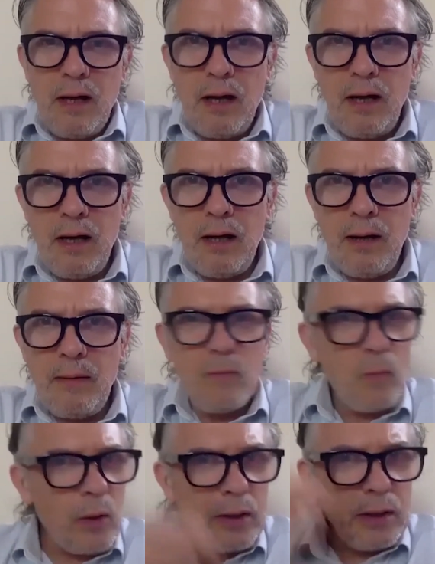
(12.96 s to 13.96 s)

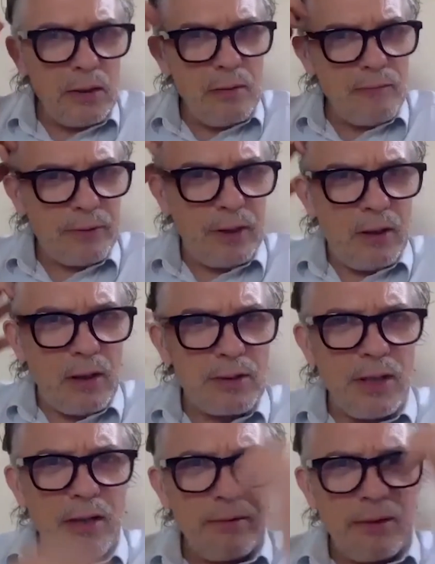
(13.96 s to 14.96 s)
What are you doing for the
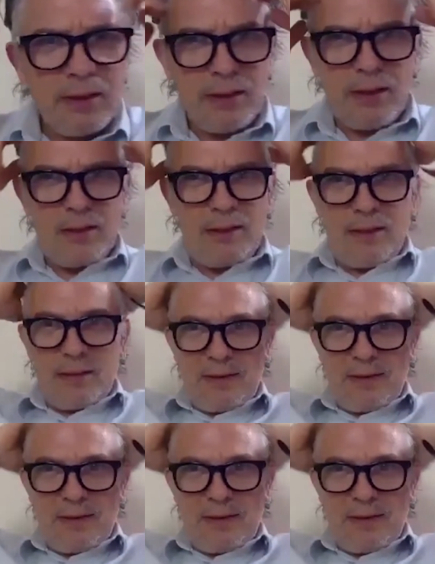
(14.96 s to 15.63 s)
lockdown these days?